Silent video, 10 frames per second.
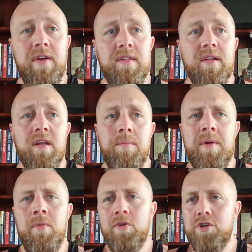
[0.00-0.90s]
and there's a little
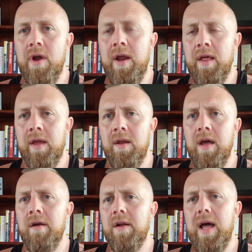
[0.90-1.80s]
bit more training in
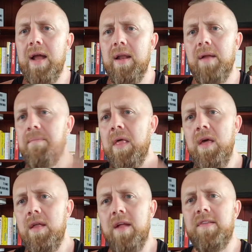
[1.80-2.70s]
there and that, and
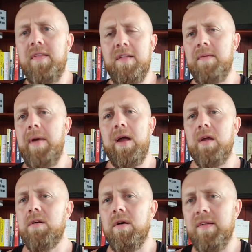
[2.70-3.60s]
that's about
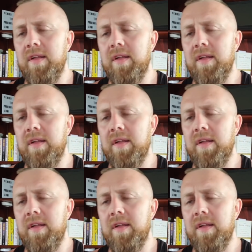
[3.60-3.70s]
it, guys.